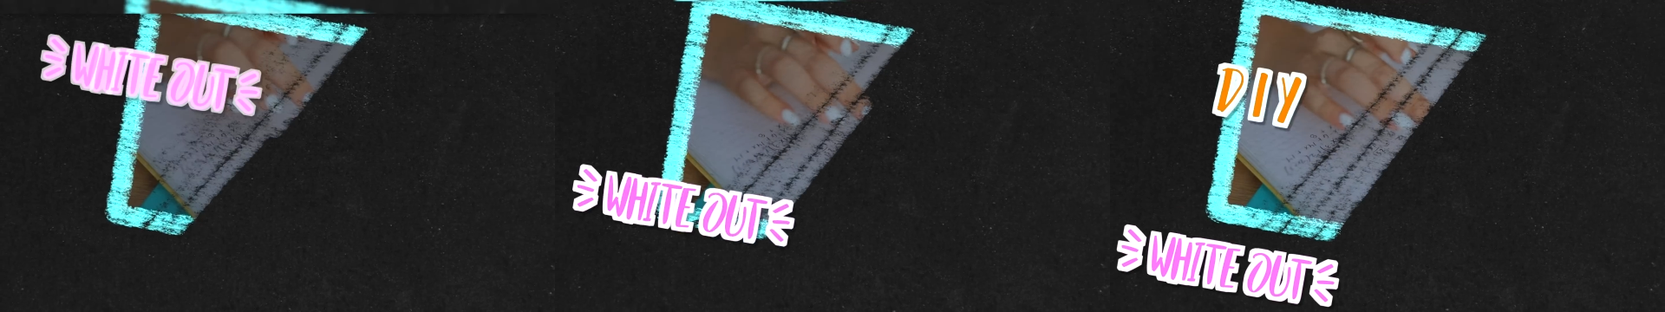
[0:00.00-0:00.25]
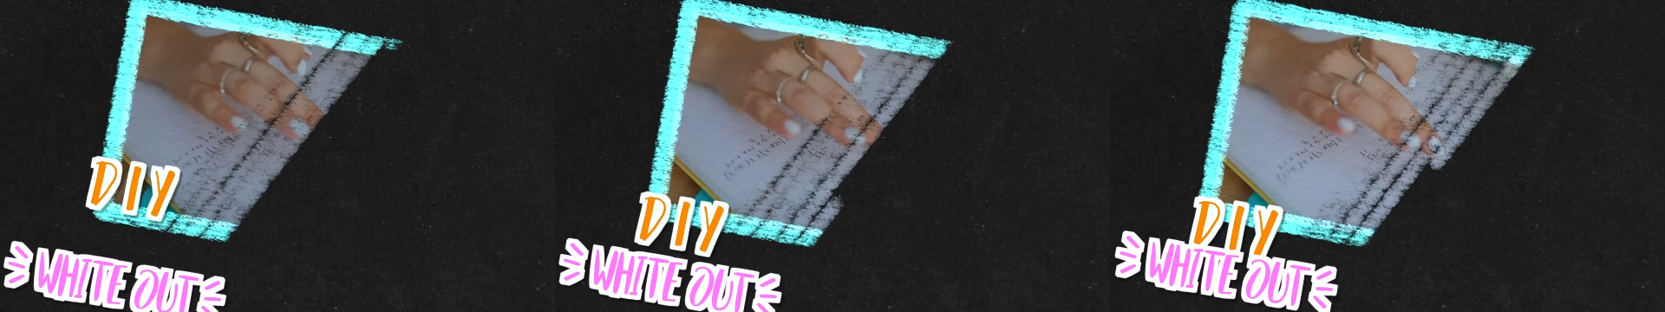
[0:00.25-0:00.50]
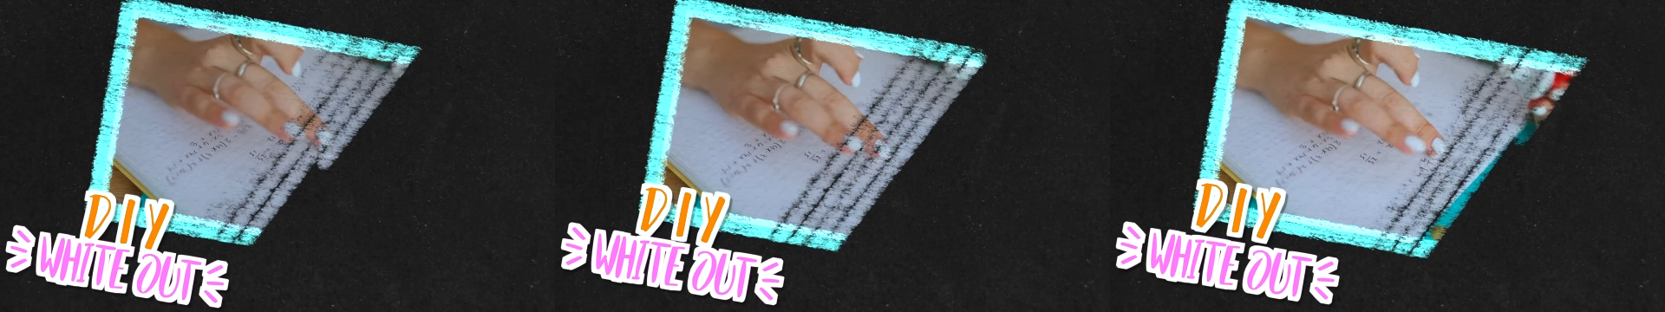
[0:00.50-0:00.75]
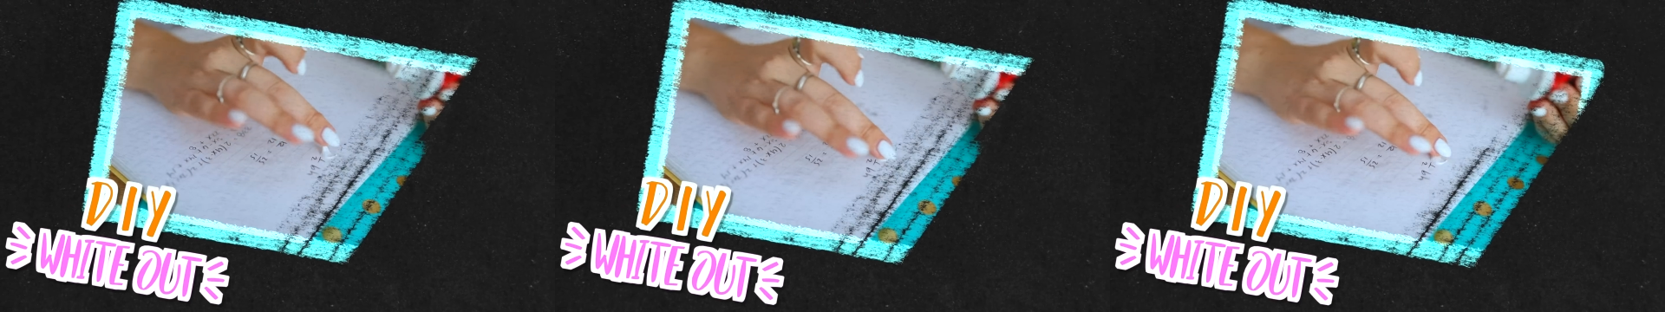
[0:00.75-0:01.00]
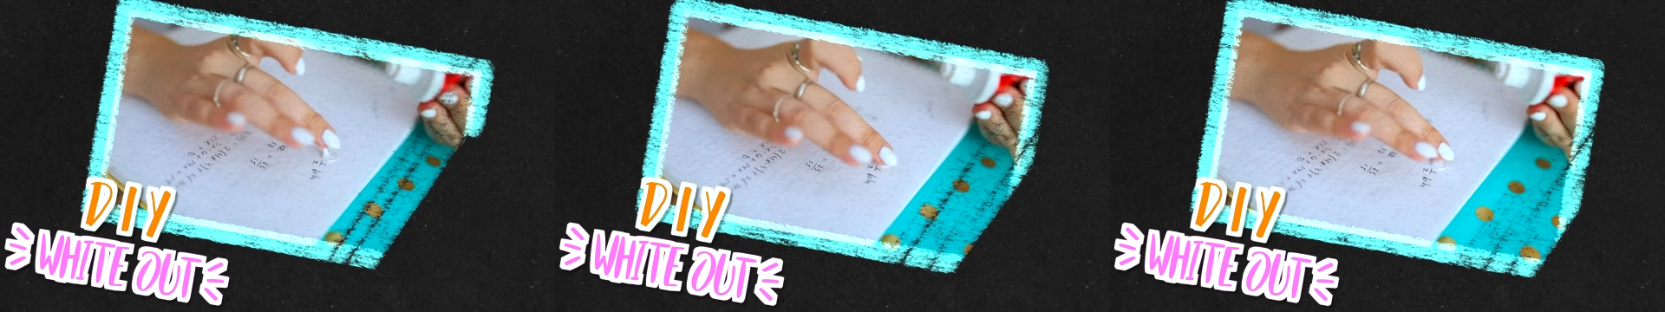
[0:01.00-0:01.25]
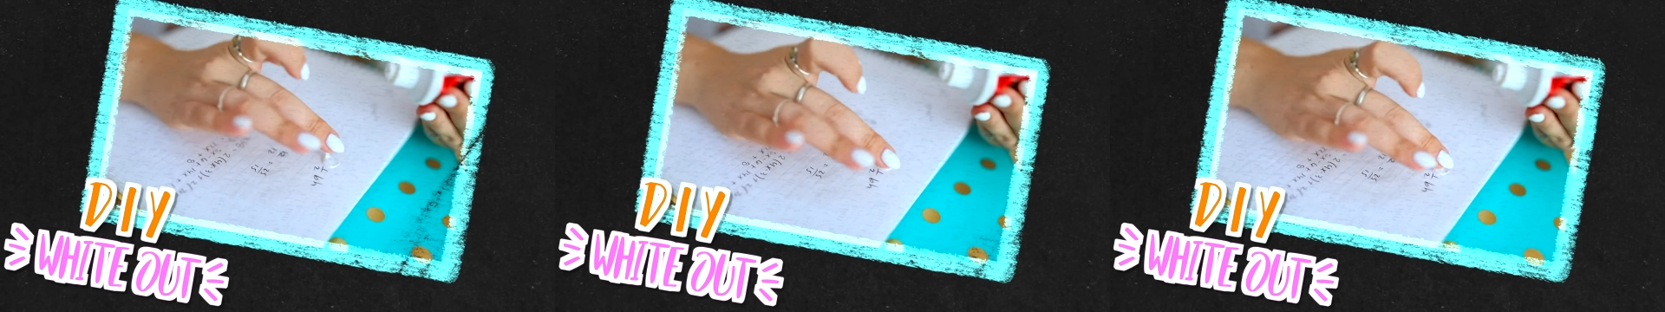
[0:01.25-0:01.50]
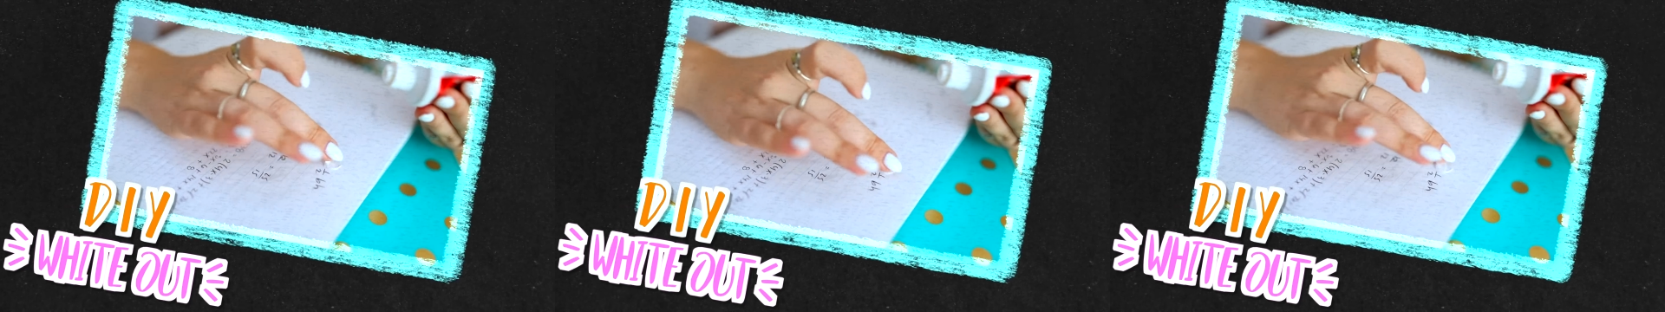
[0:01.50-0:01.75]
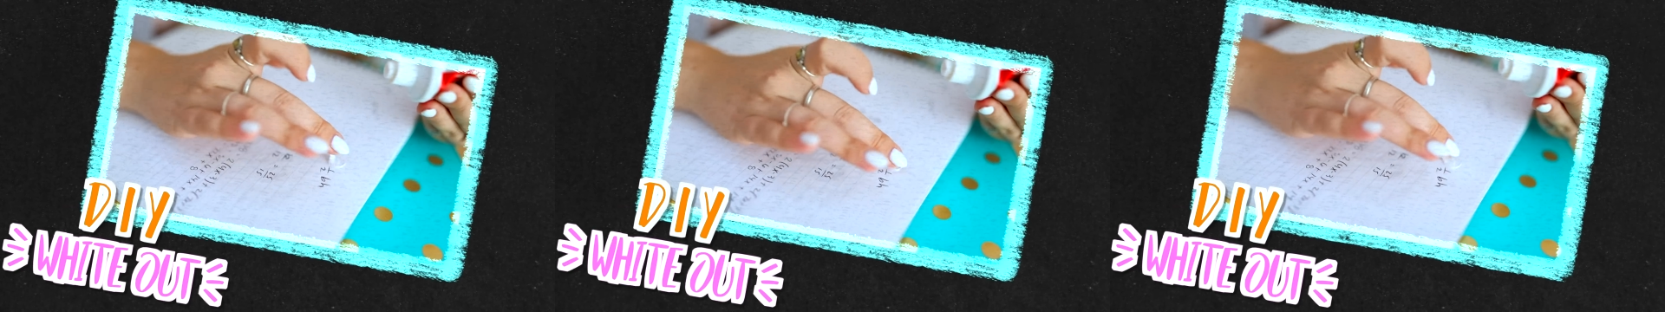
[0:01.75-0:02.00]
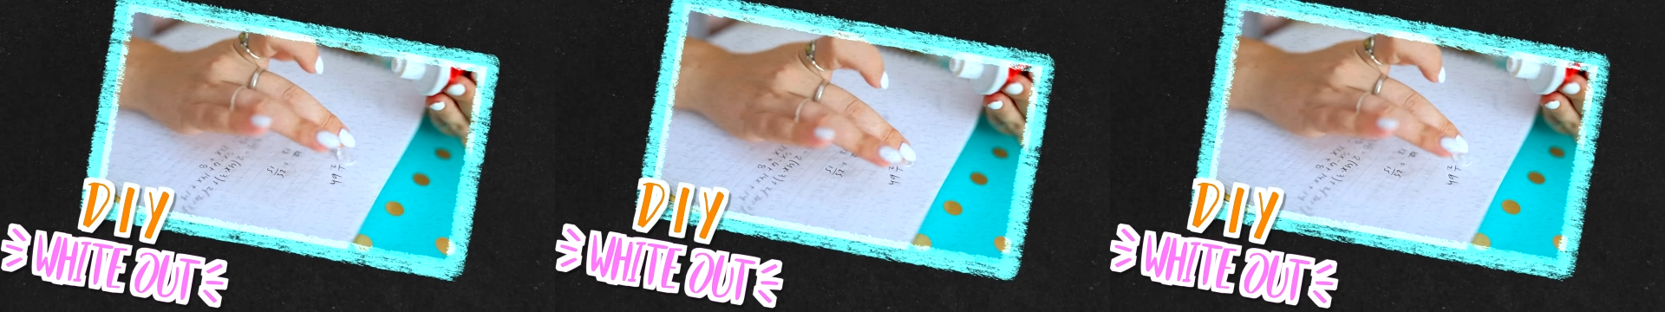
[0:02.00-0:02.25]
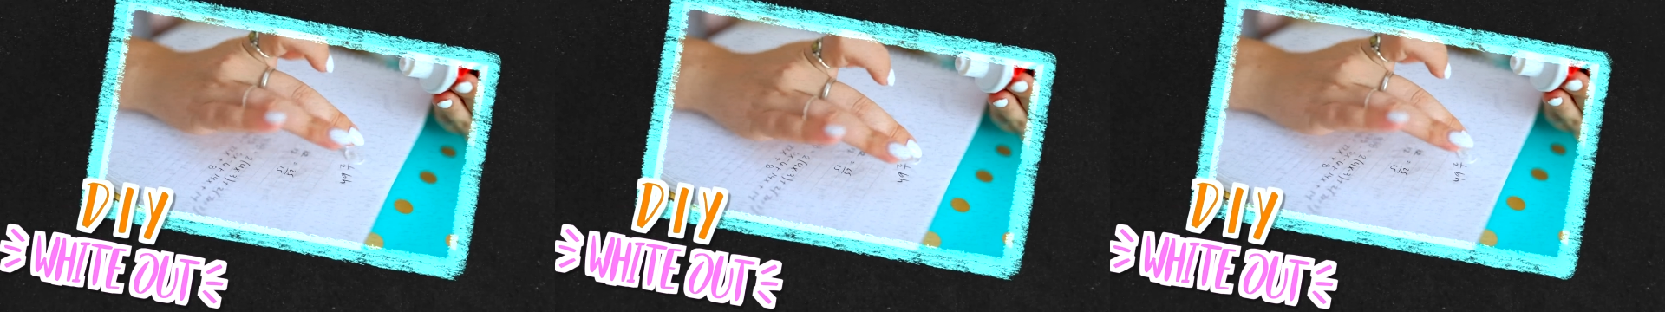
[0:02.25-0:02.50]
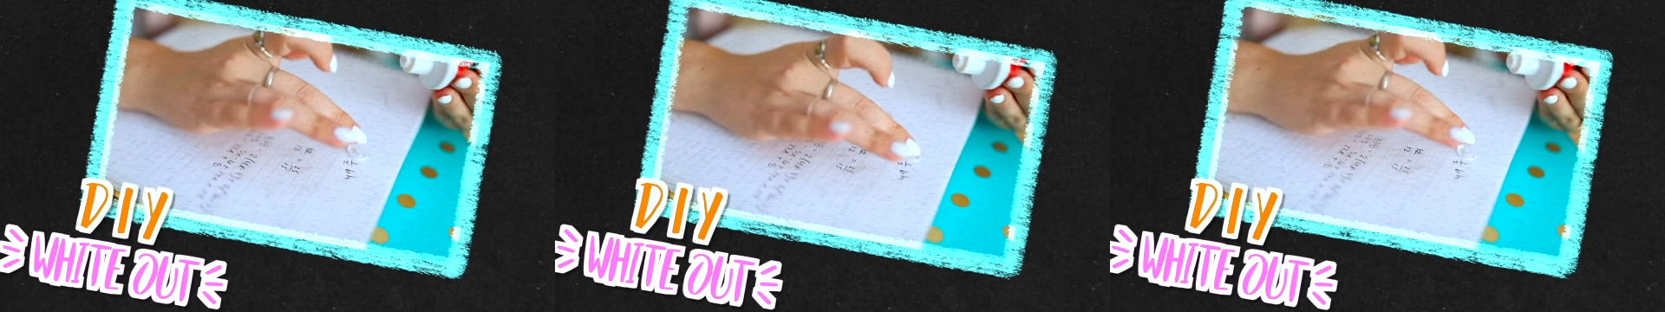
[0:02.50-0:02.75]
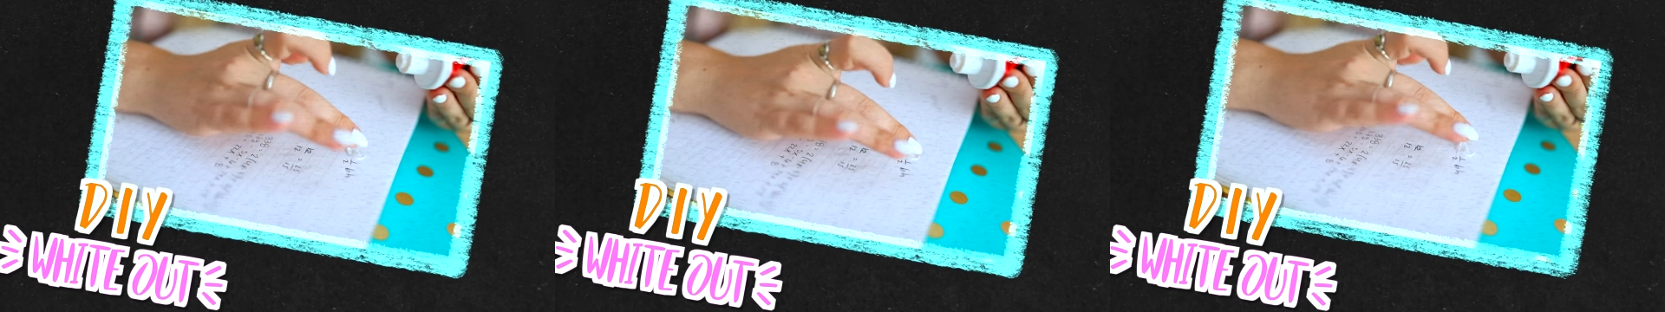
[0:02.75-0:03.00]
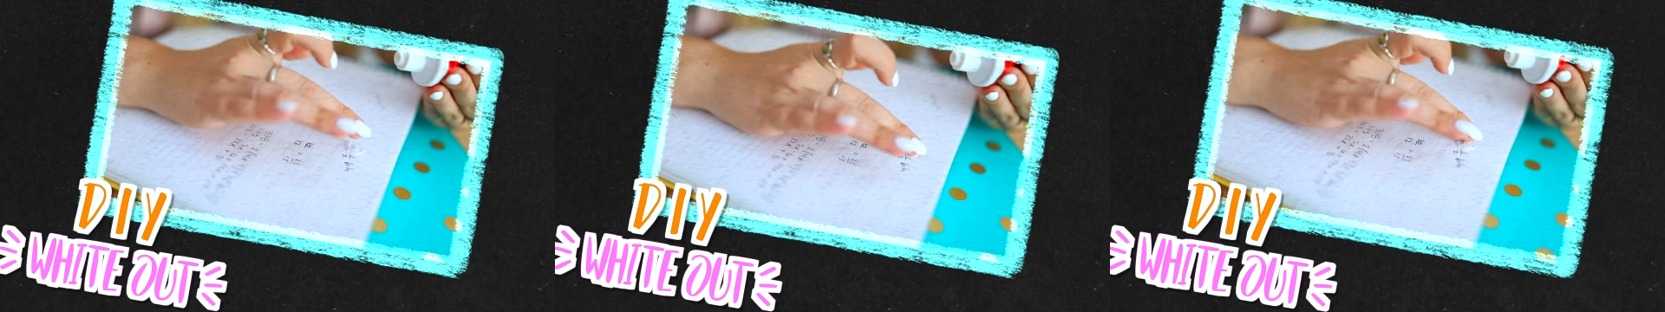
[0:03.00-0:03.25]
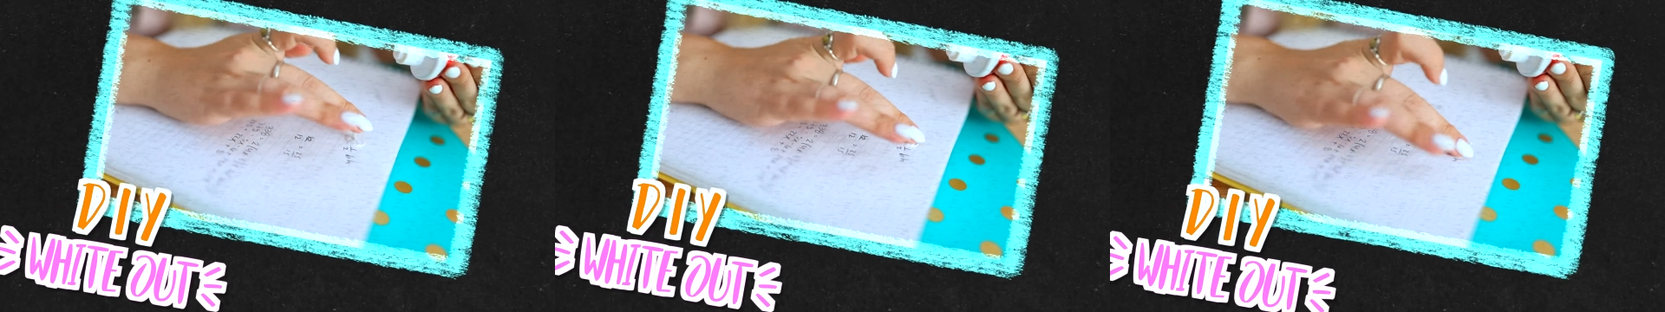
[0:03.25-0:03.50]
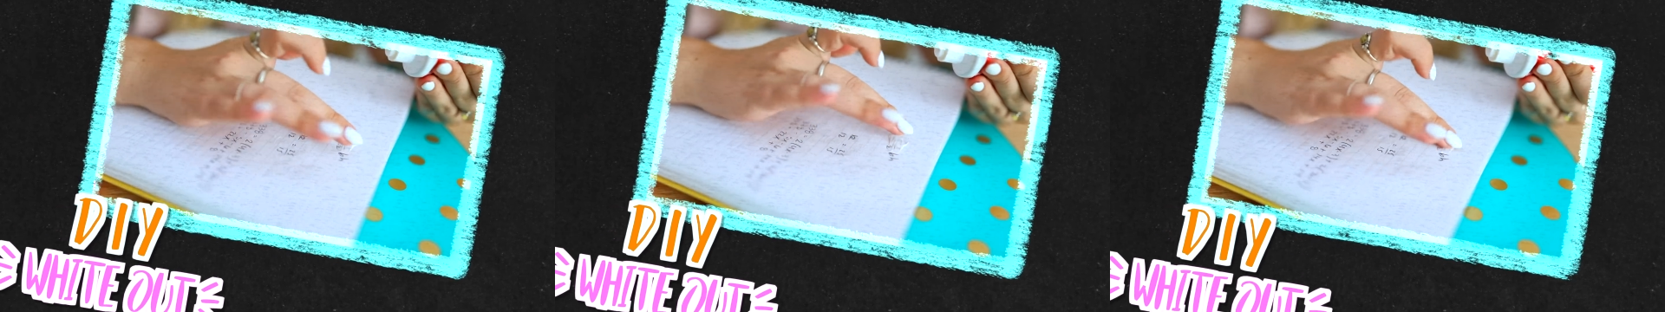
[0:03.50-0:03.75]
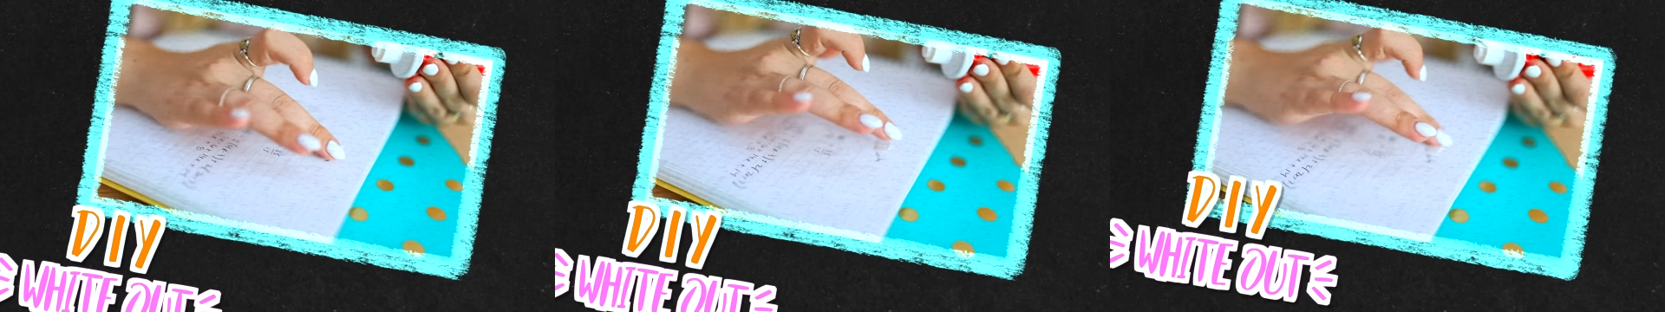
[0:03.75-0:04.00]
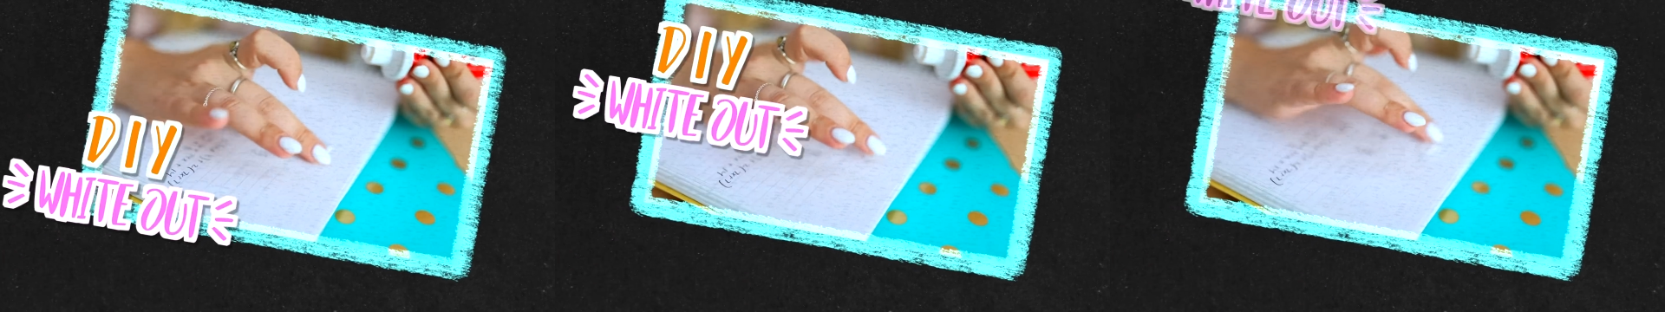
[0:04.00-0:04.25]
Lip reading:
No face is visible, so there are no lips to read.